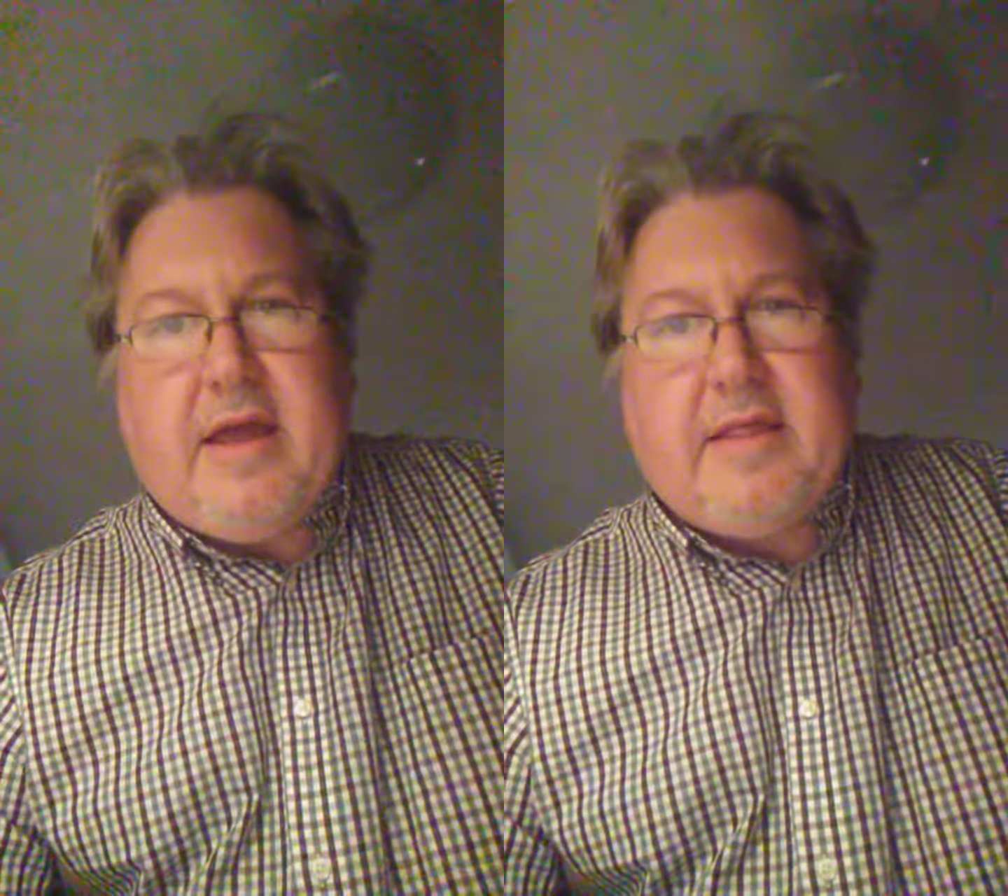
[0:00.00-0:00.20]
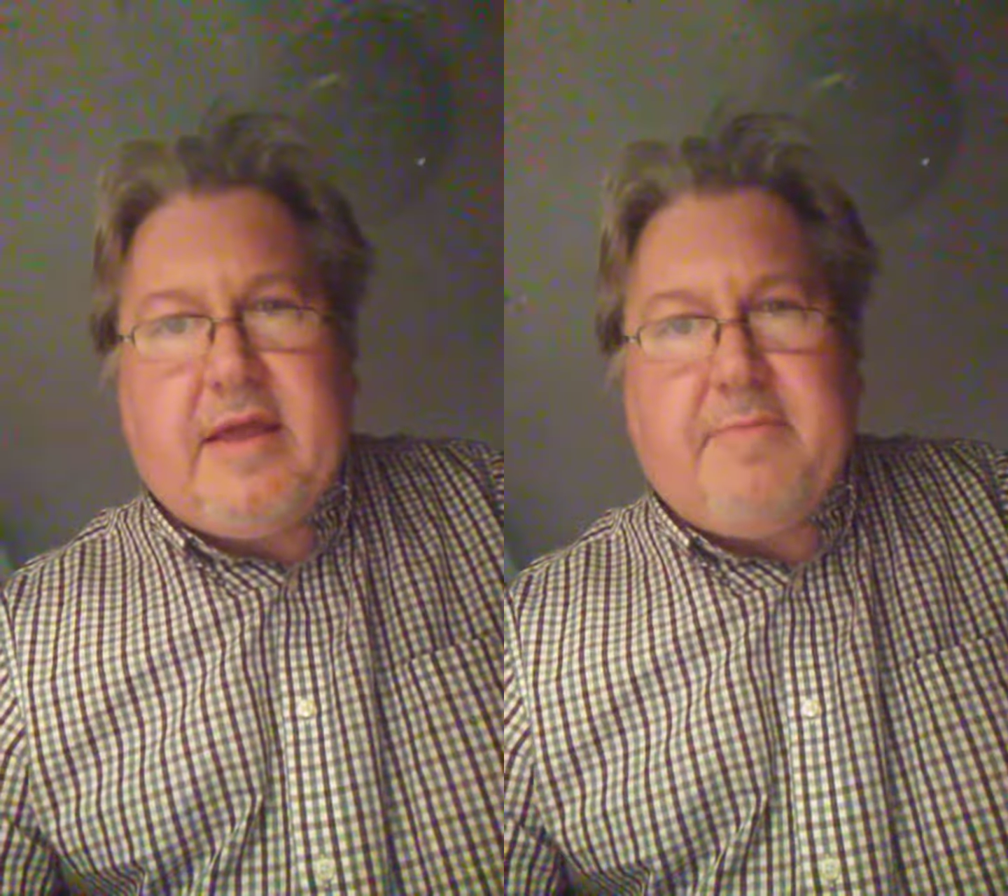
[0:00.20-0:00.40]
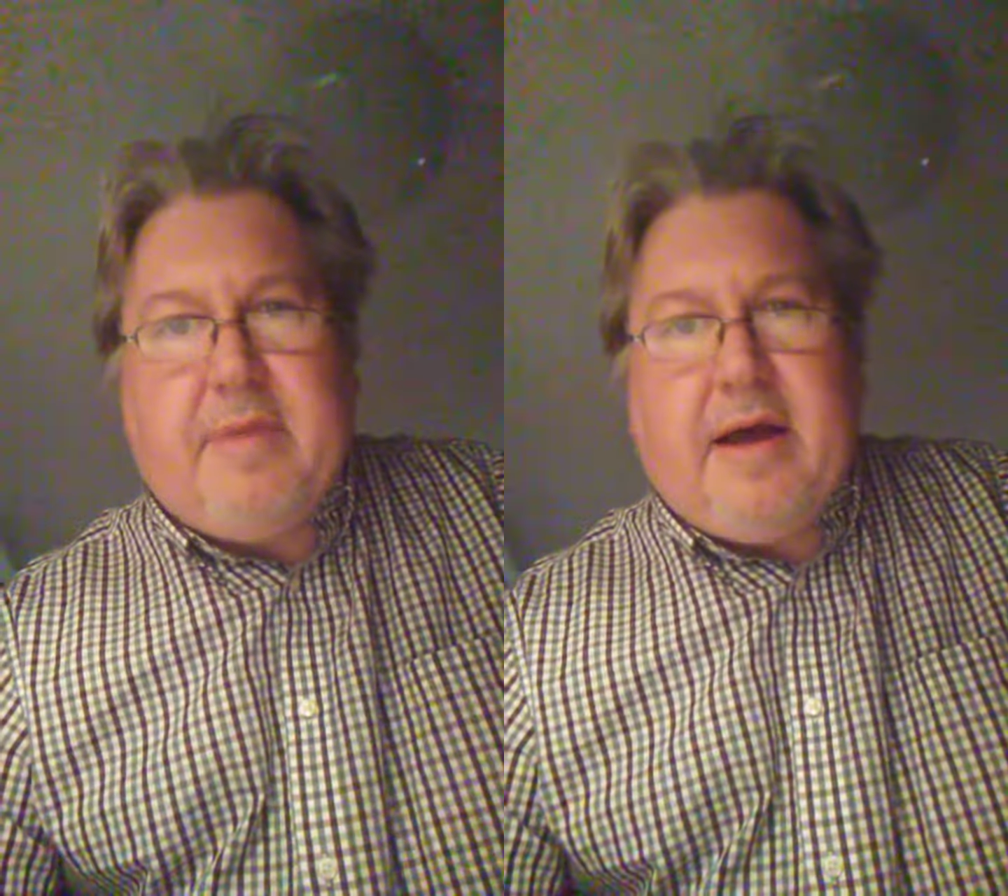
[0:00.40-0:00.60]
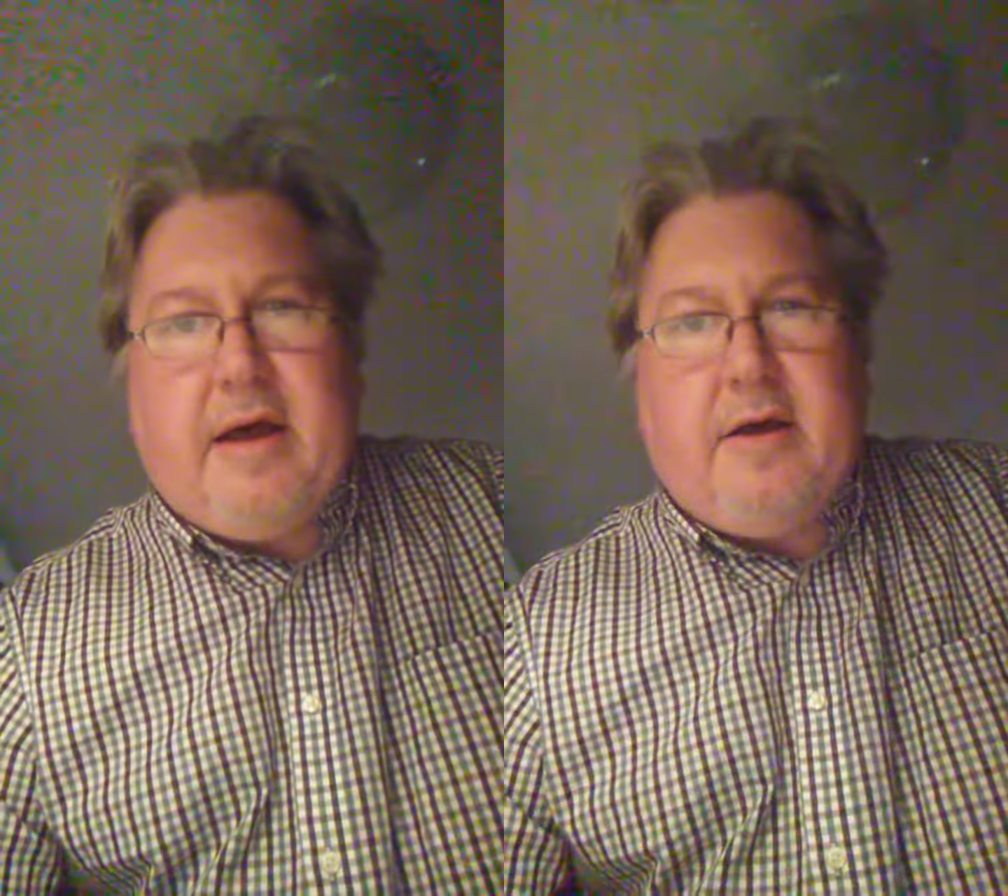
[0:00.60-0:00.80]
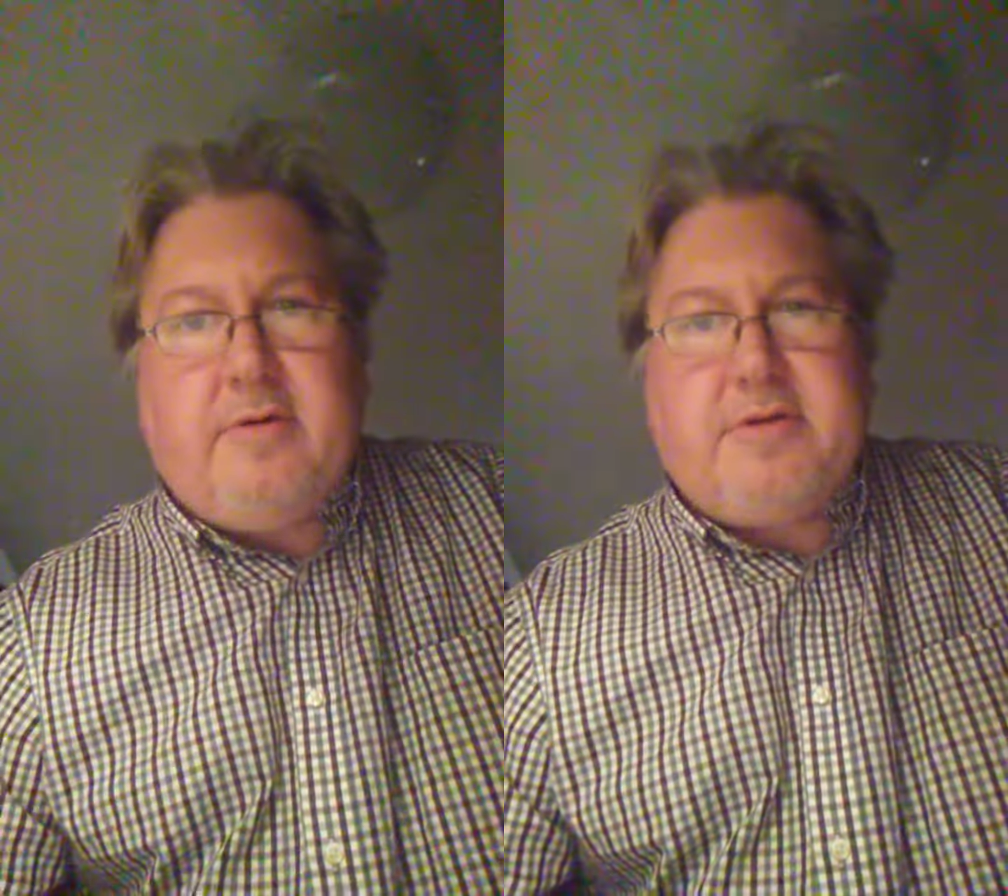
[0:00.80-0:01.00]
and they
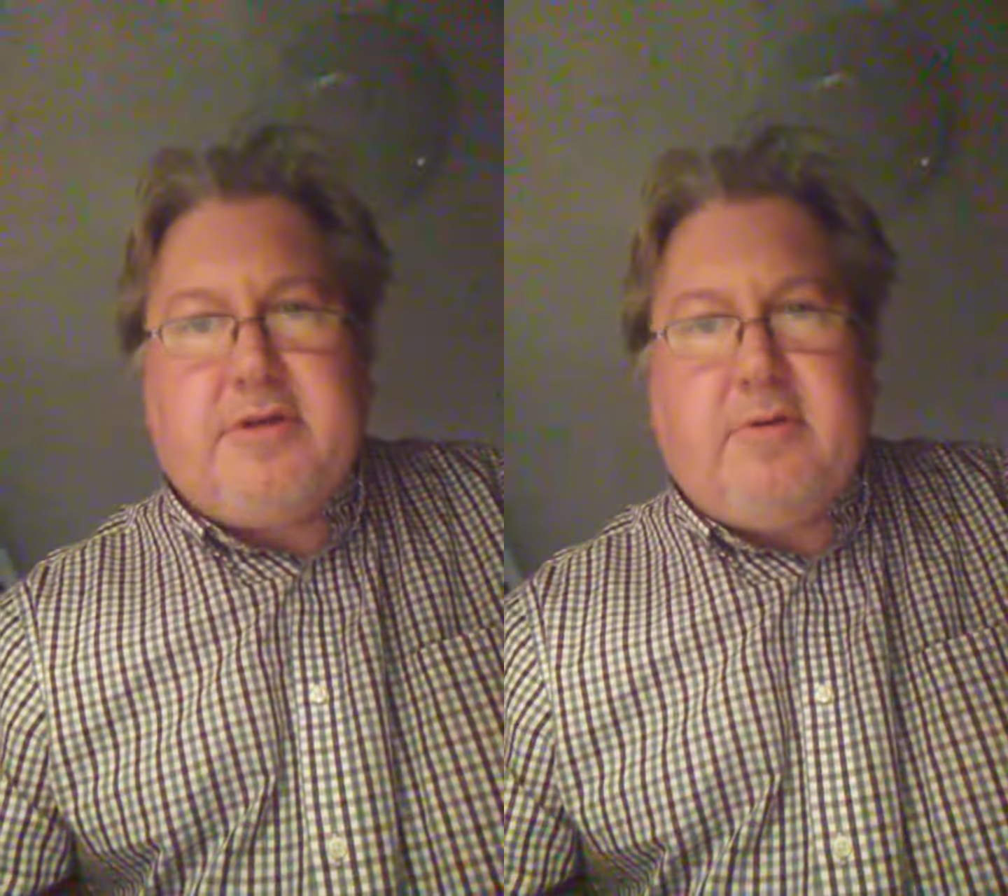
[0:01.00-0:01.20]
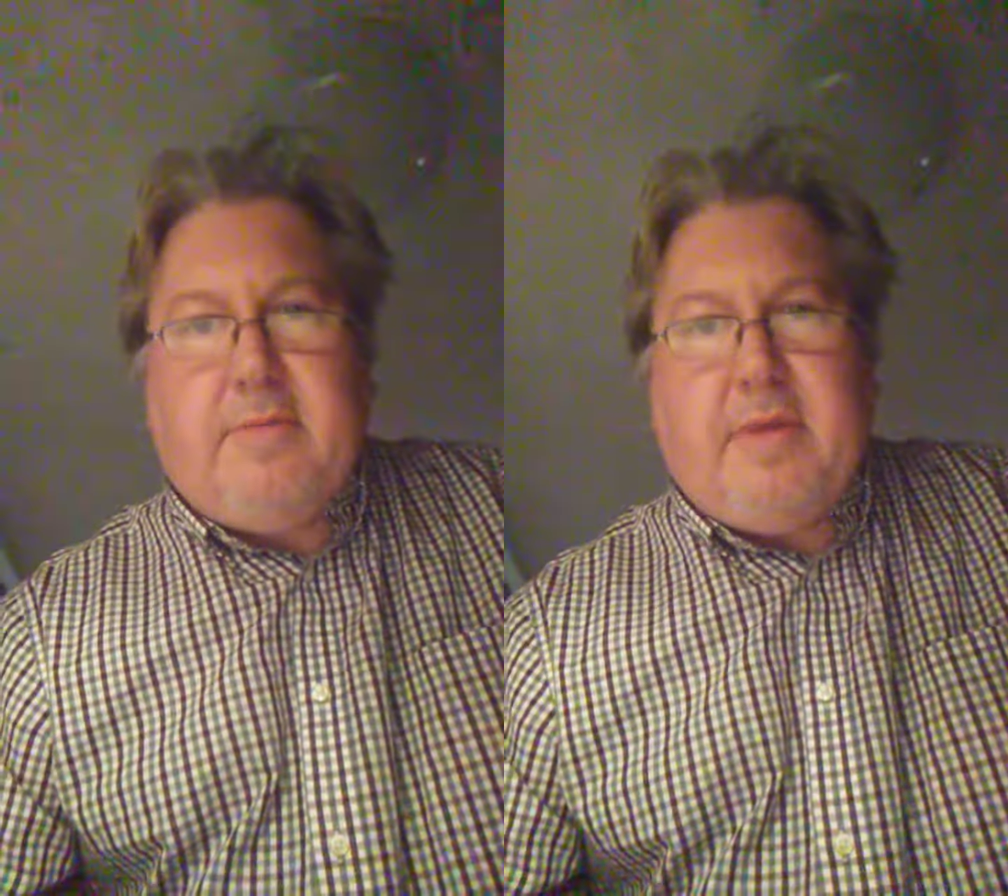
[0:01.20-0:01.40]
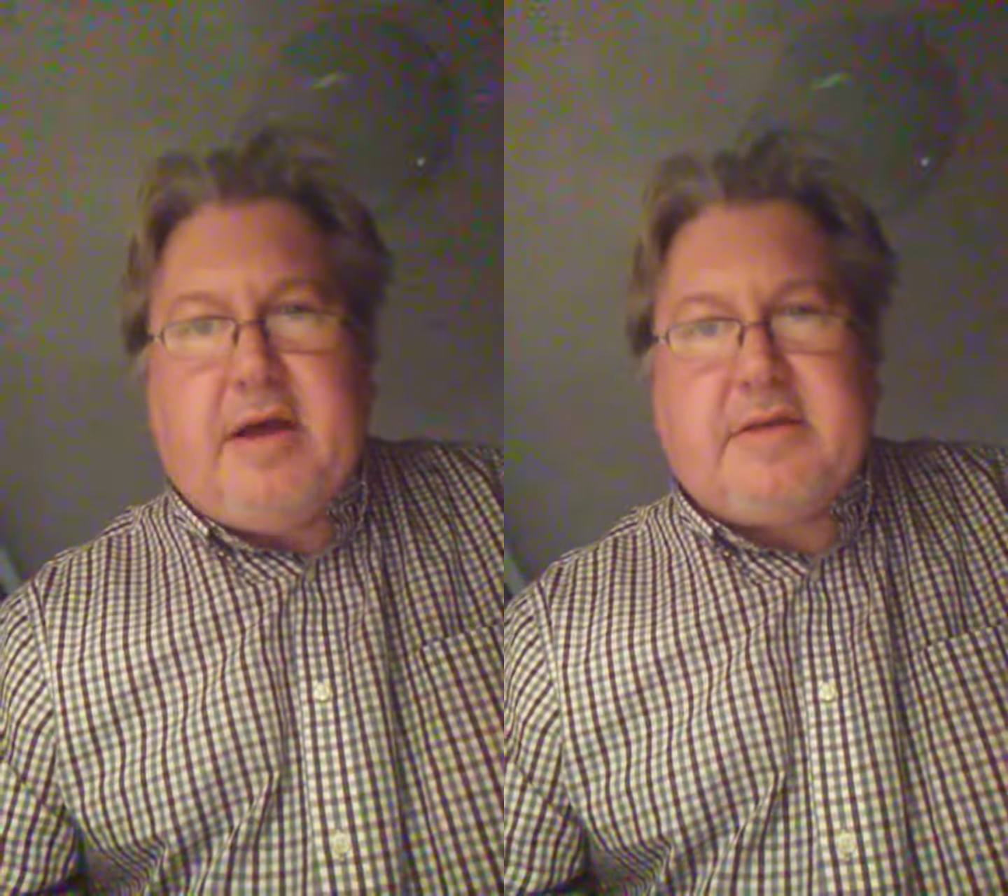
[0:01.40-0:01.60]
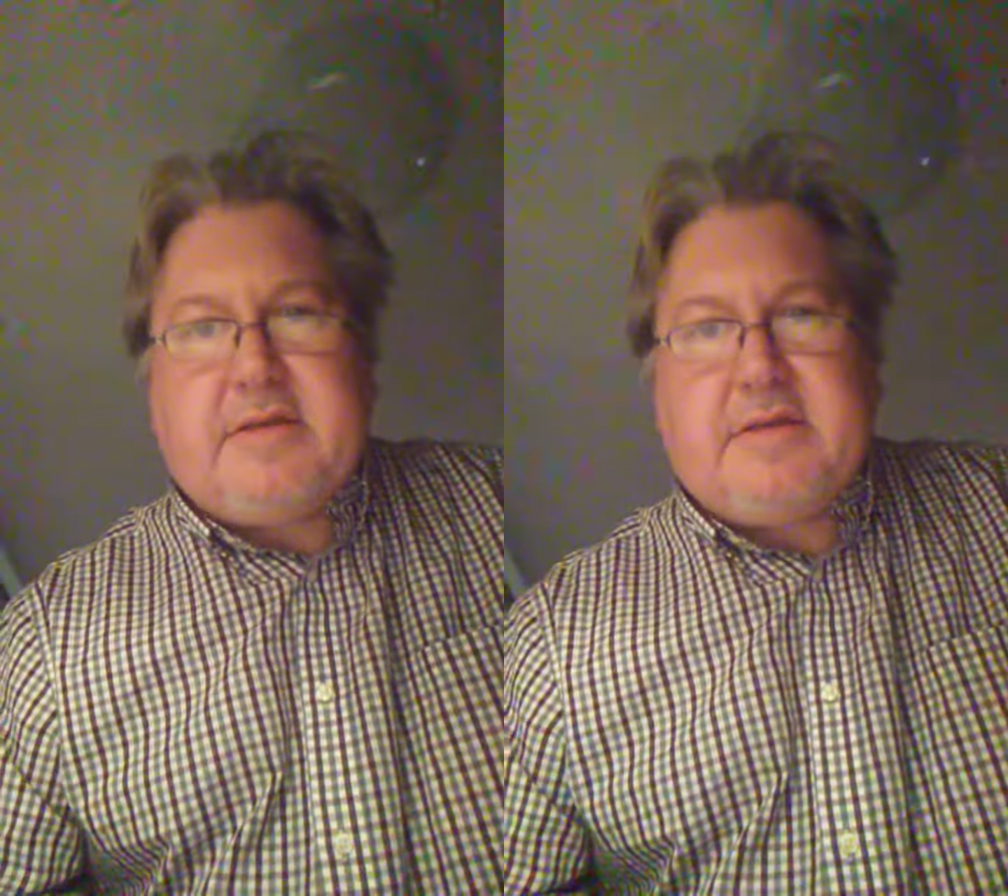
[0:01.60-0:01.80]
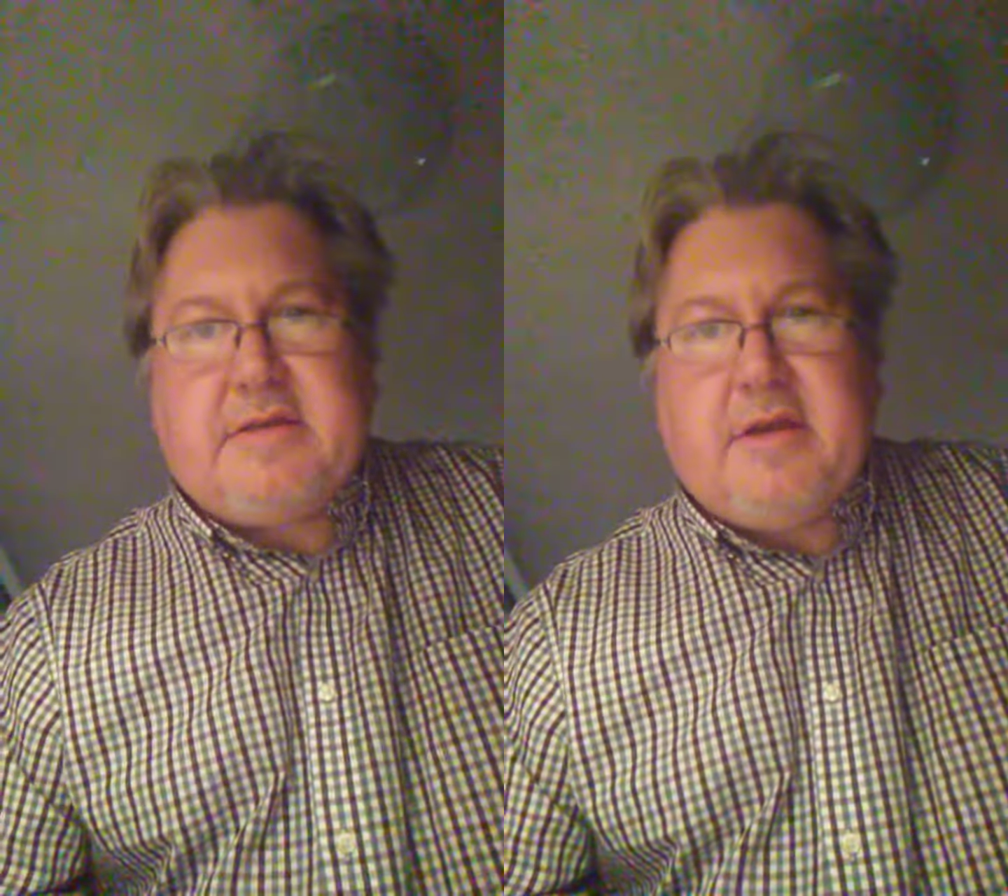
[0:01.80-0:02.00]
bow to a
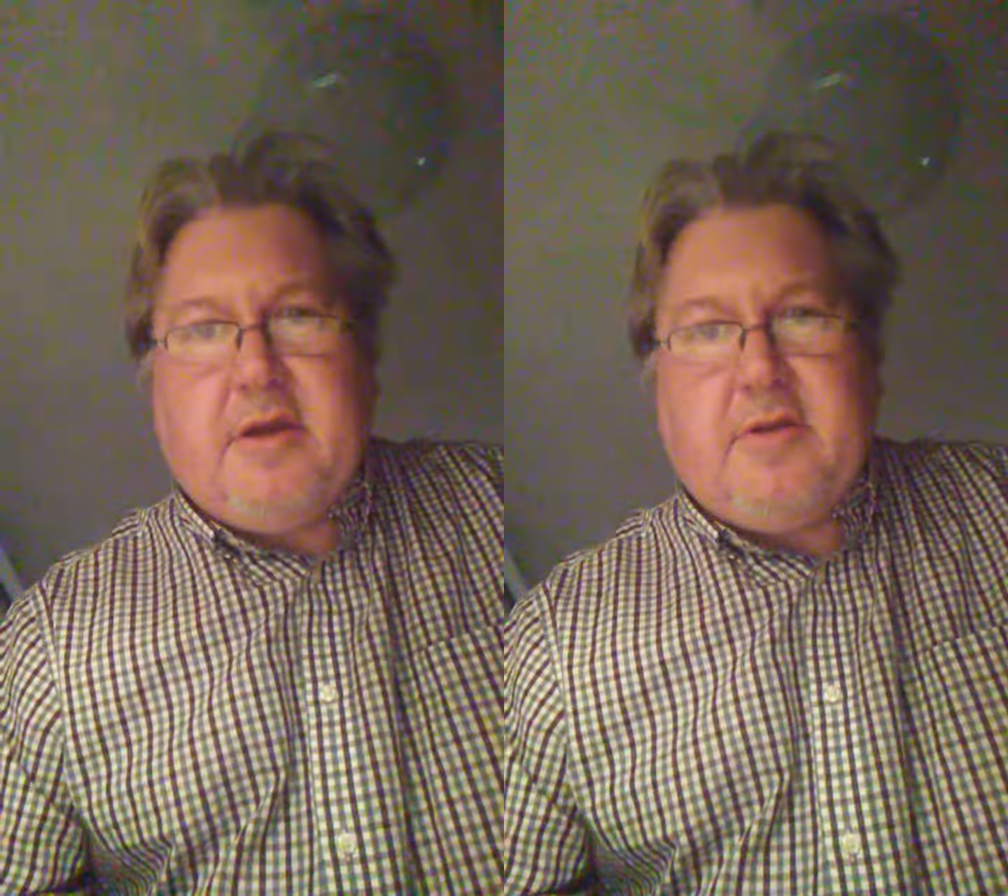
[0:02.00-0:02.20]
must,